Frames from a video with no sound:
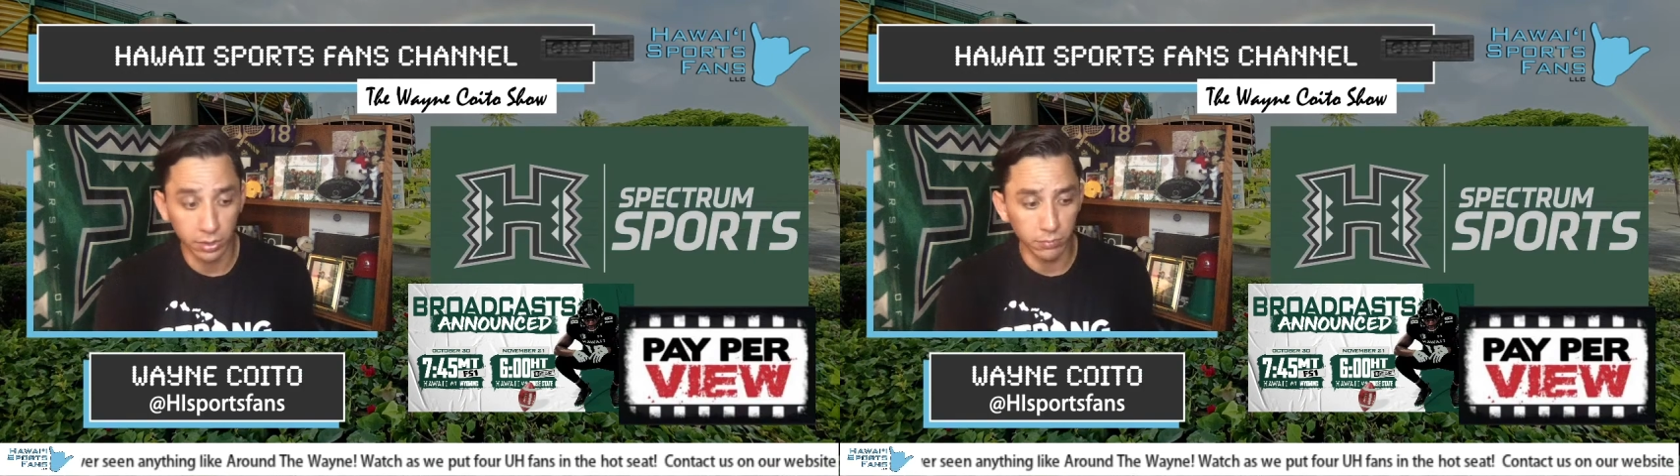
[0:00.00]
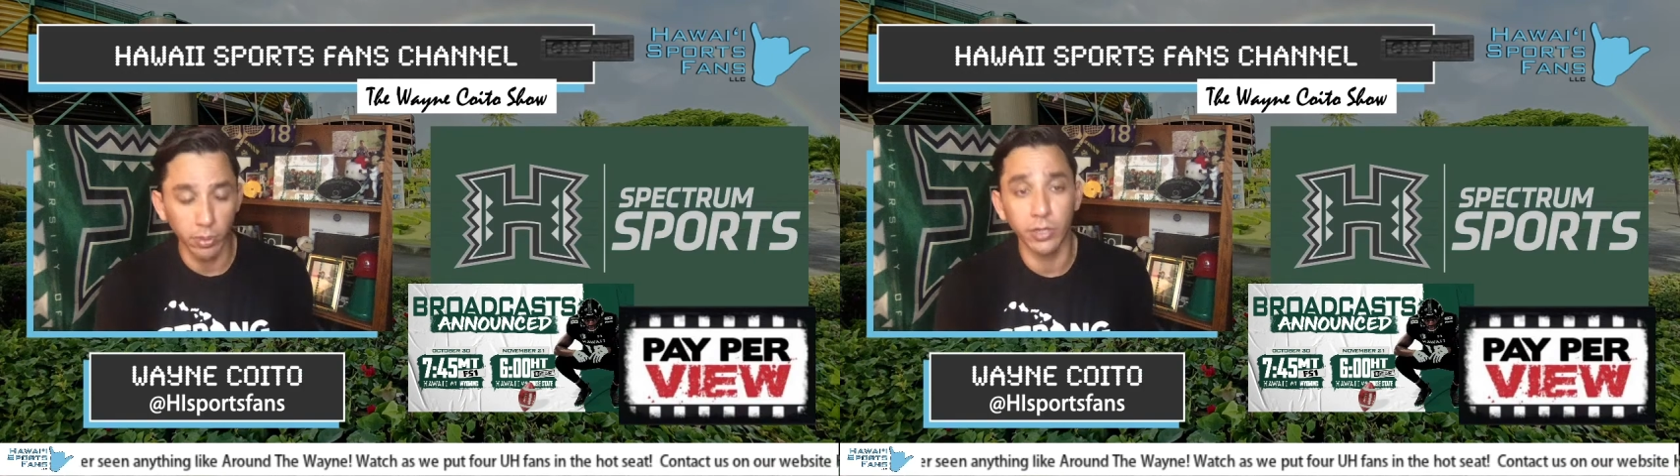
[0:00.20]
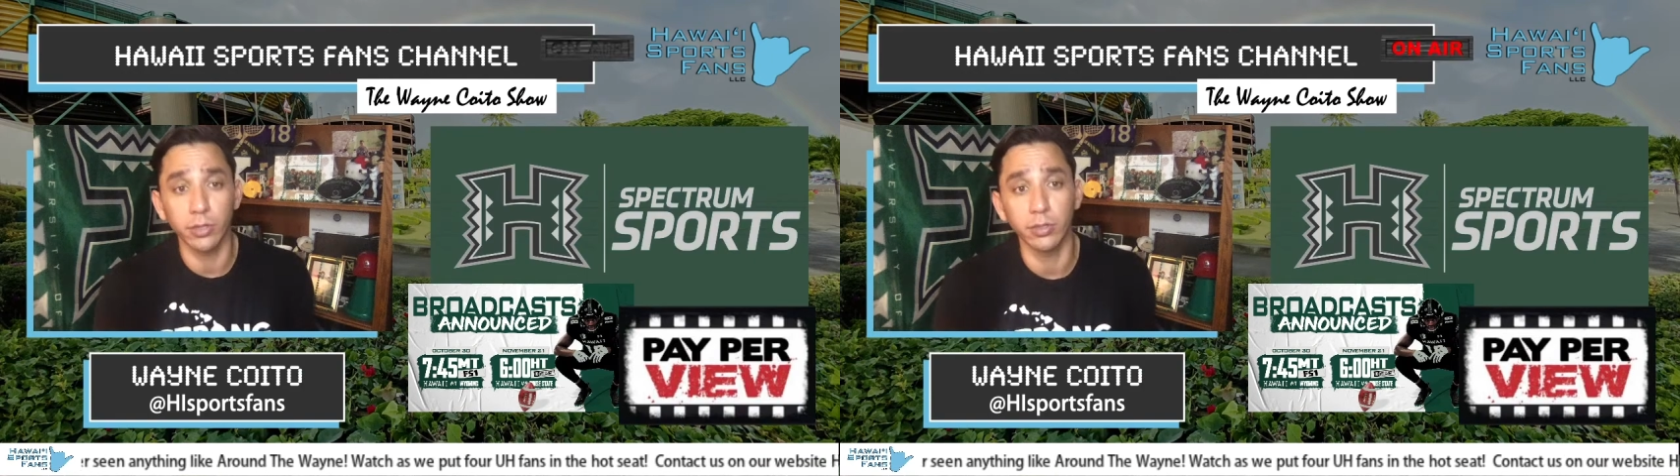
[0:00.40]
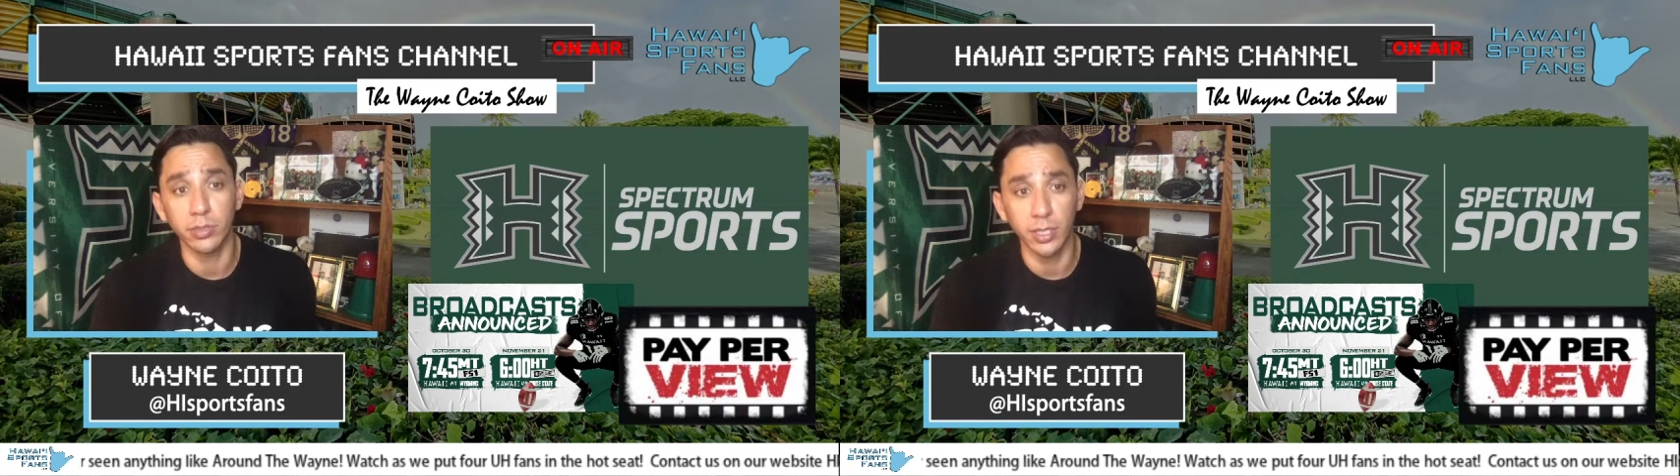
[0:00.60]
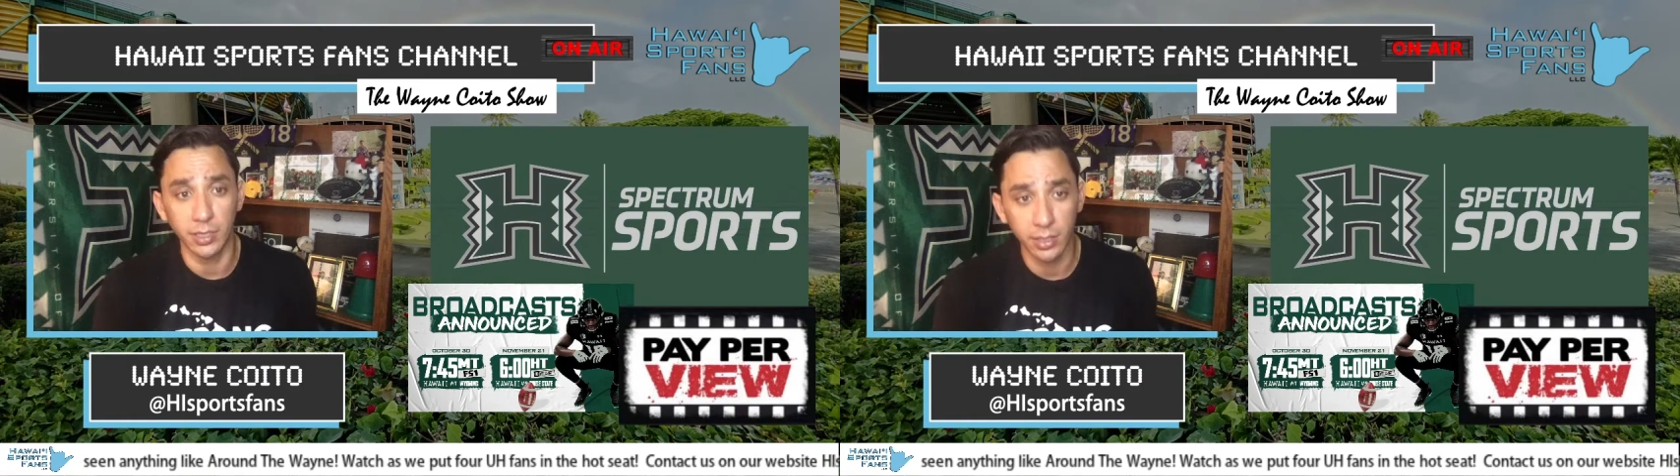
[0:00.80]
market those
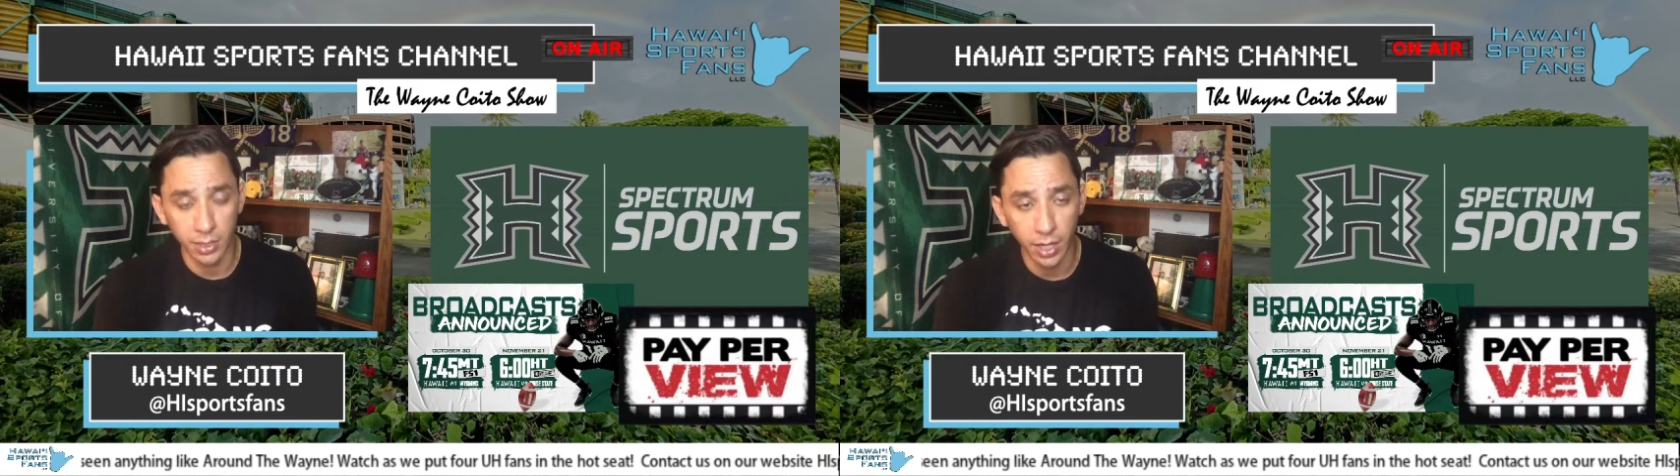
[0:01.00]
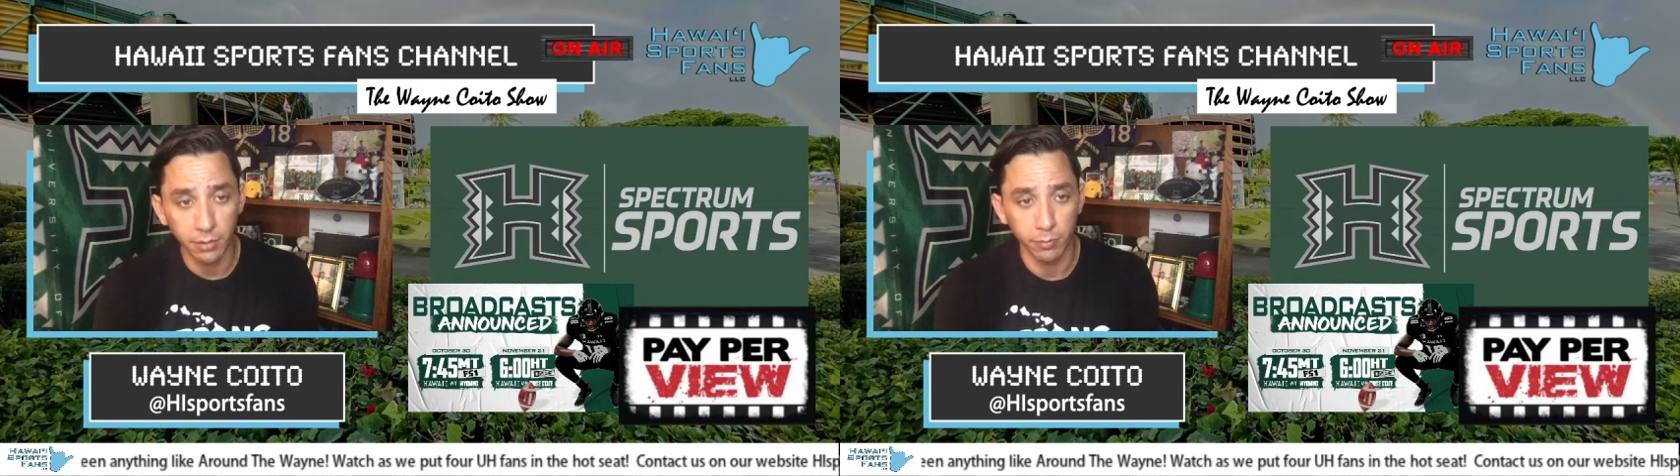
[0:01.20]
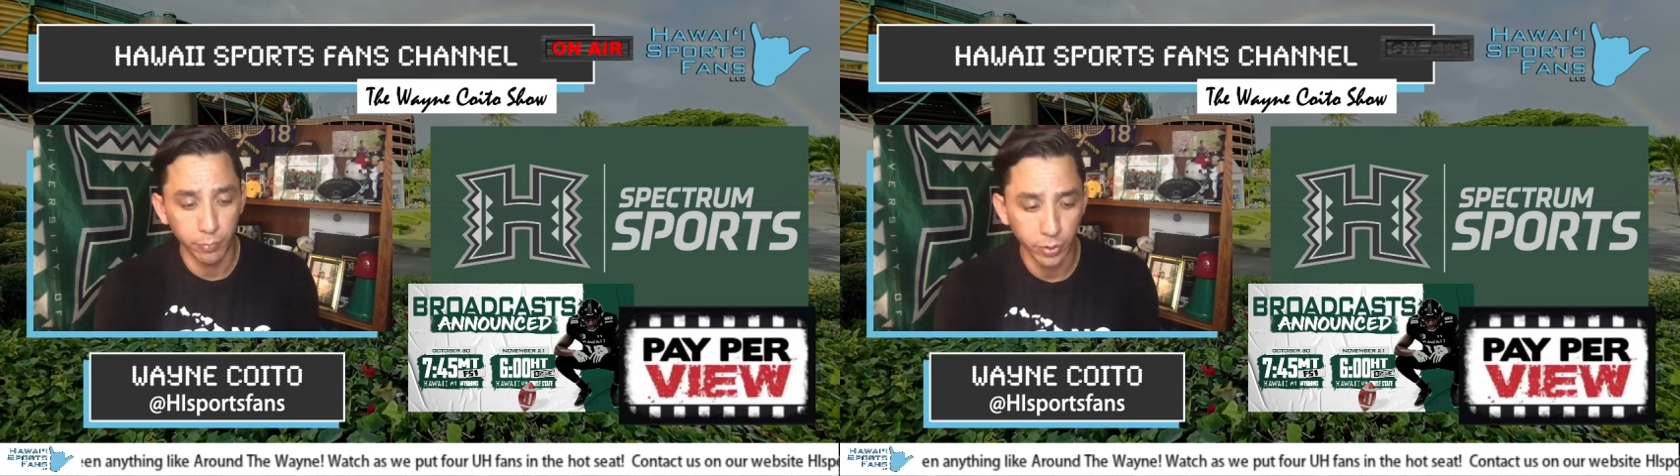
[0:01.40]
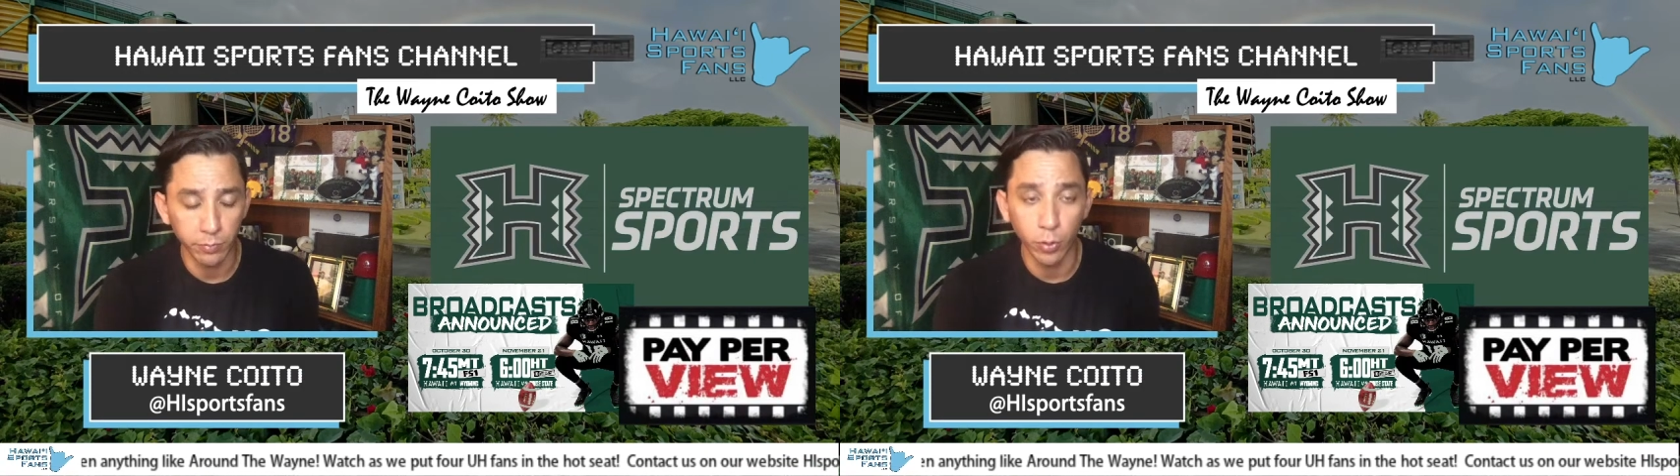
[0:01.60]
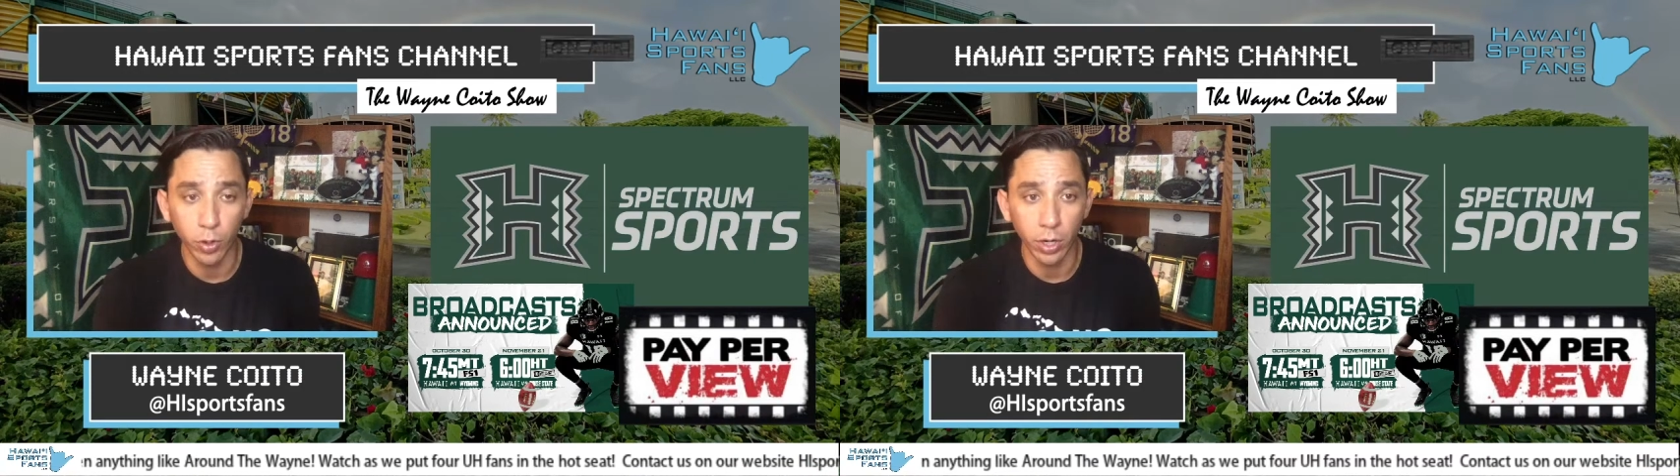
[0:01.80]
things, to not put
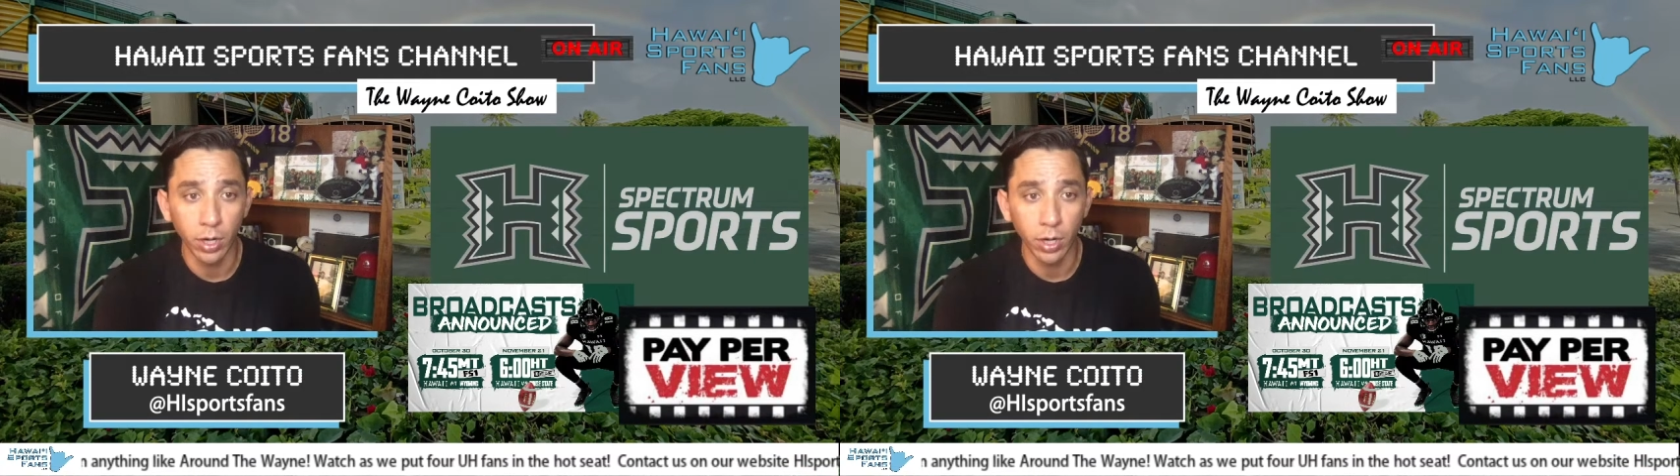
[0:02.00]
more